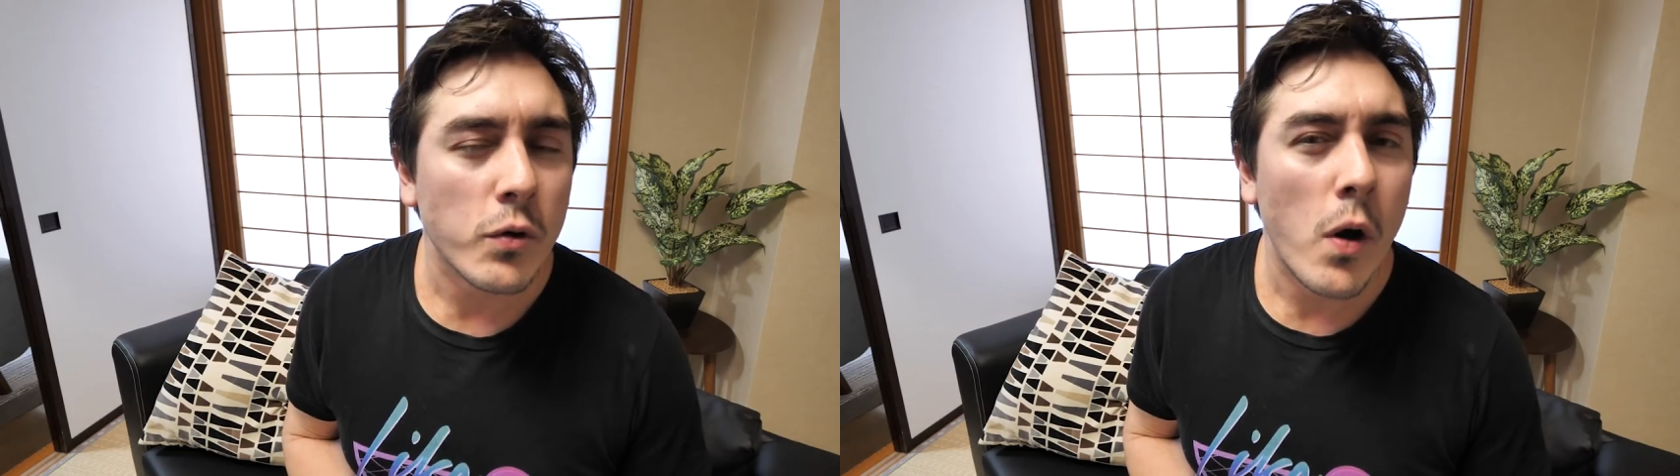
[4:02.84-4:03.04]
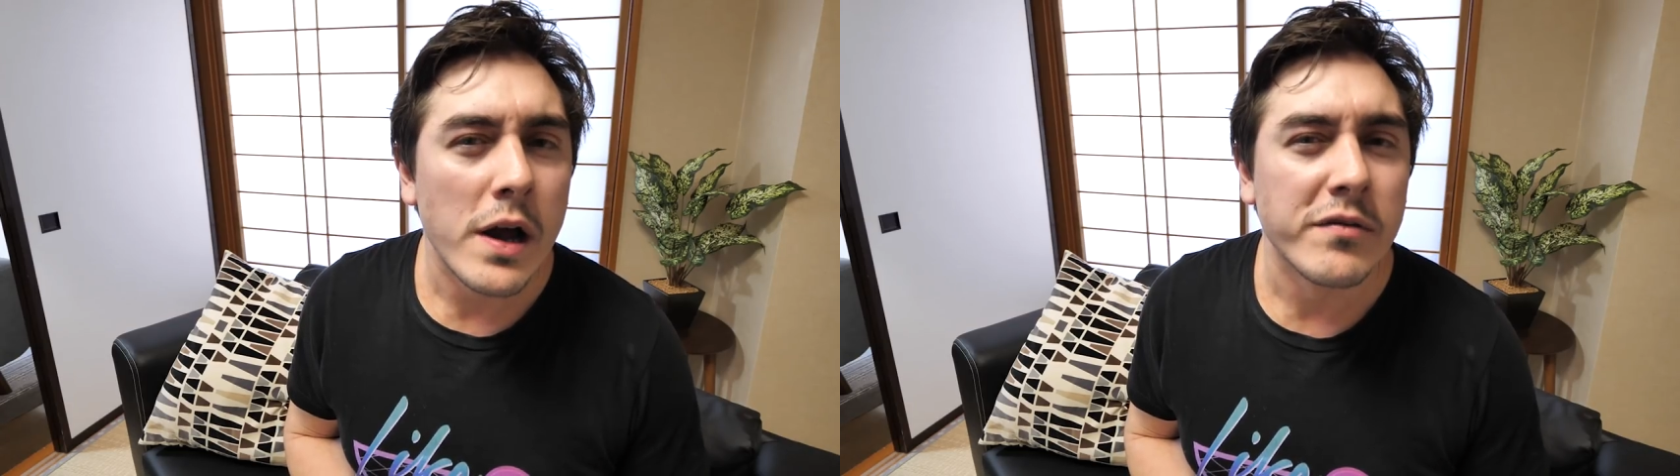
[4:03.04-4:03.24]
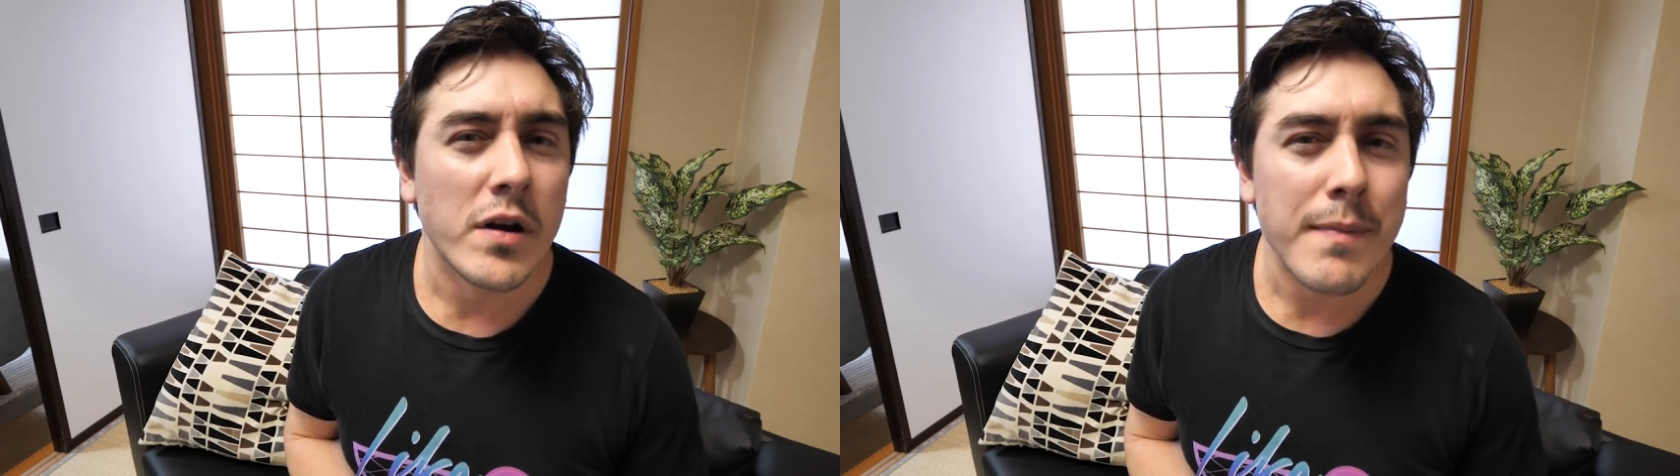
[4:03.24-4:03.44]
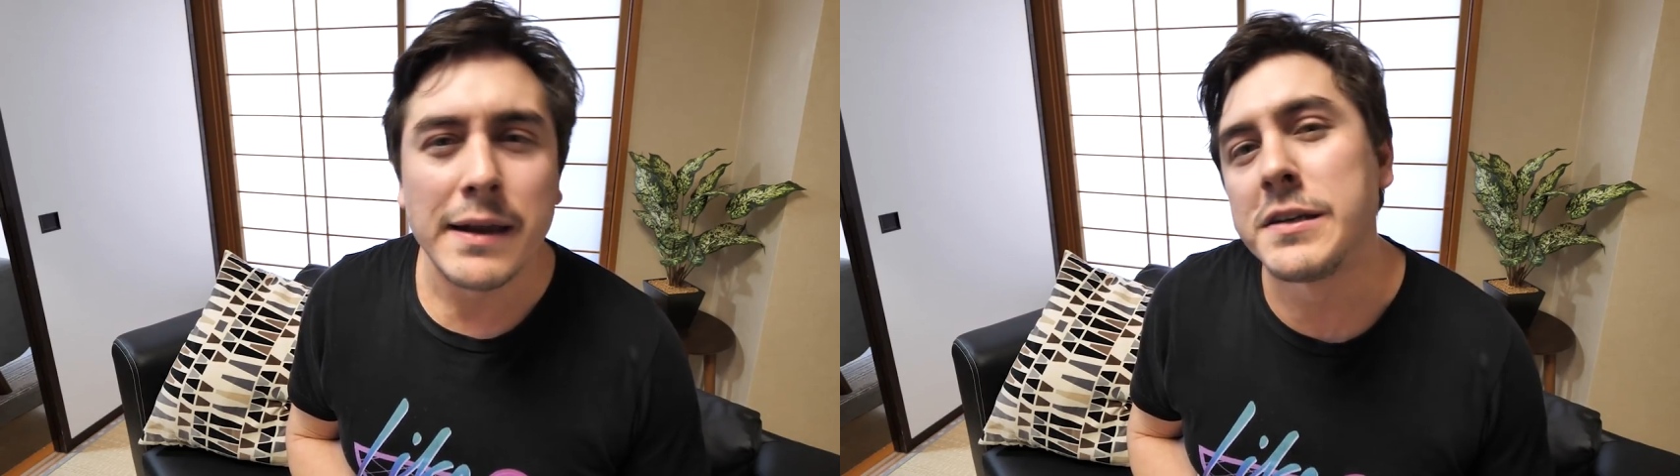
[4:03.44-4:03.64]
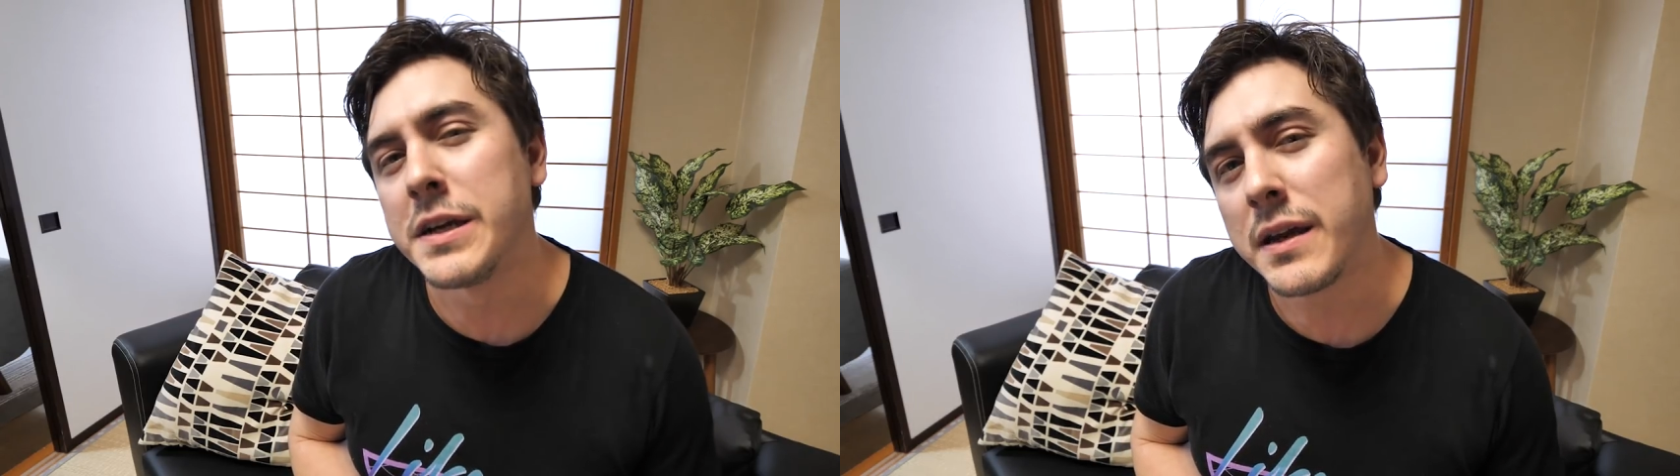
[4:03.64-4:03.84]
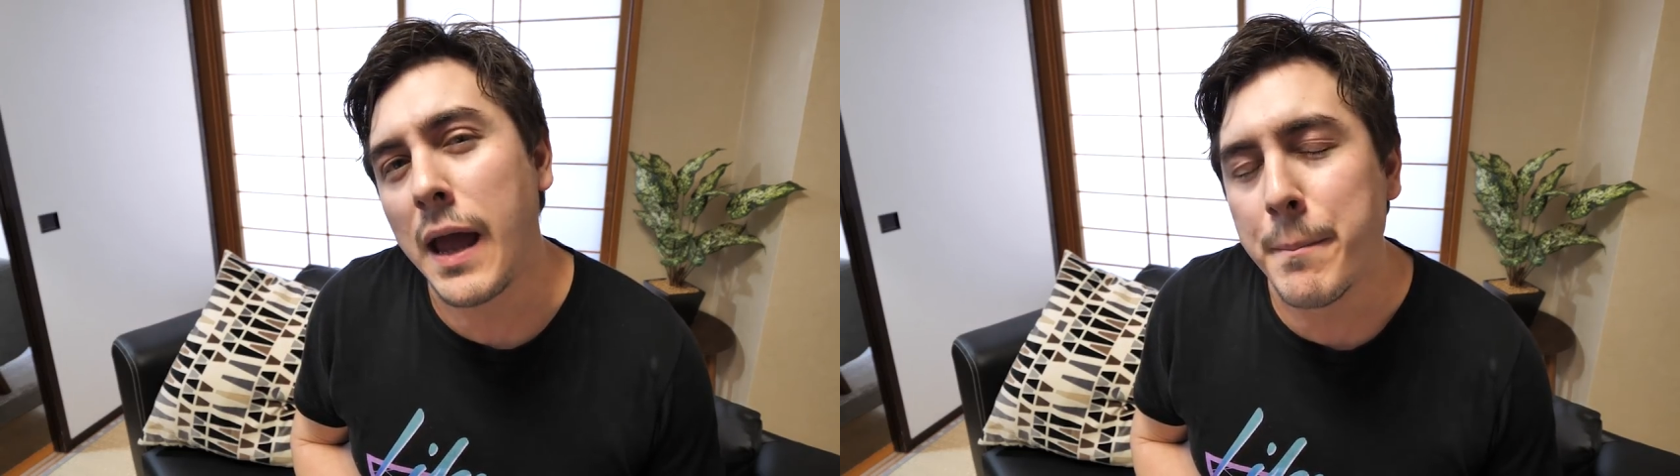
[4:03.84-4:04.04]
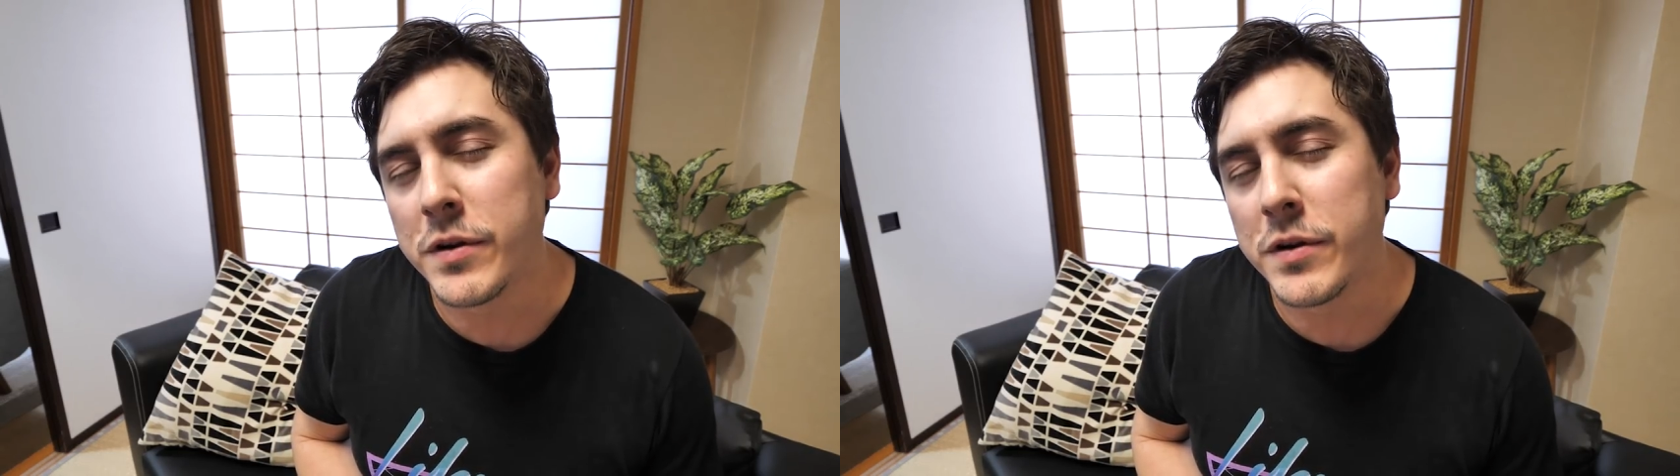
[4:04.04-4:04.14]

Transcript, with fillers: quite as romantic and